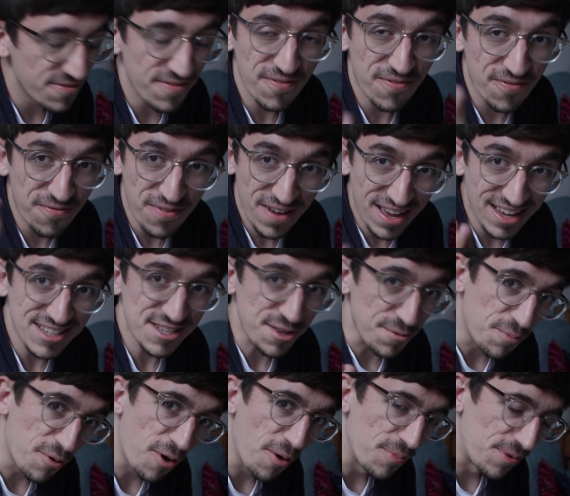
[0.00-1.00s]
Fix the
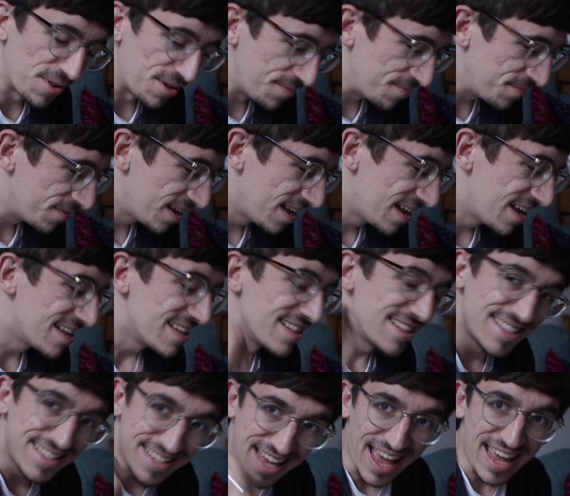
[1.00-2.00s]
problem,
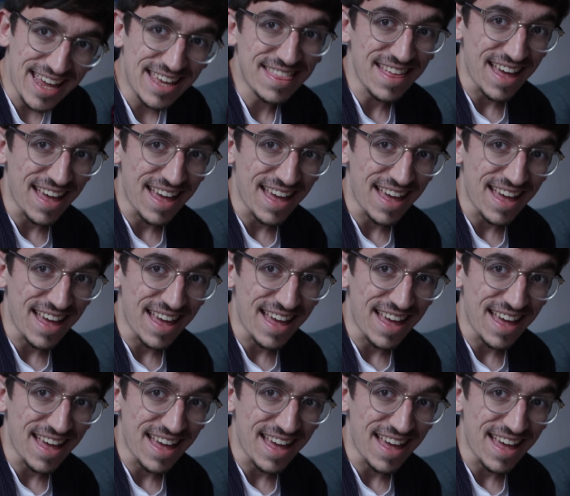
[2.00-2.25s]
take